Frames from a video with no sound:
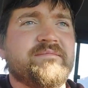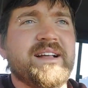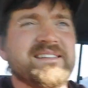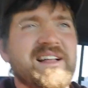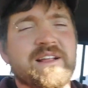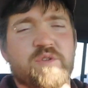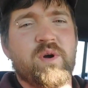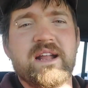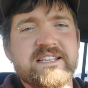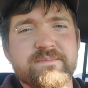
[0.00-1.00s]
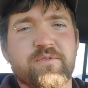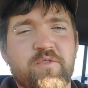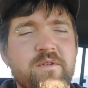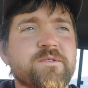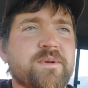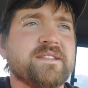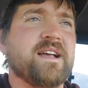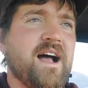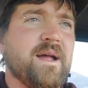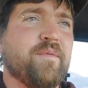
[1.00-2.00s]
it's not crazy performance, but it's a
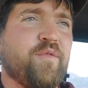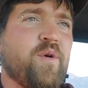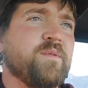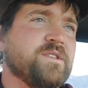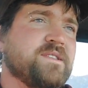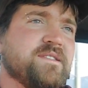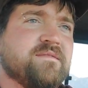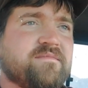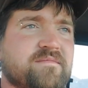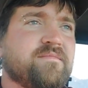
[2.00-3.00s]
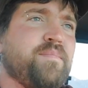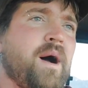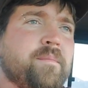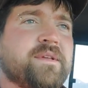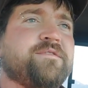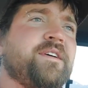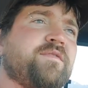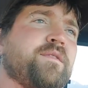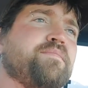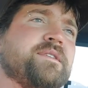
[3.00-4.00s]
high performance pump. It's
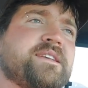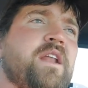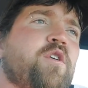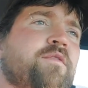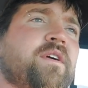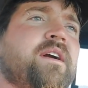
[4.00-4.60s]
15% over,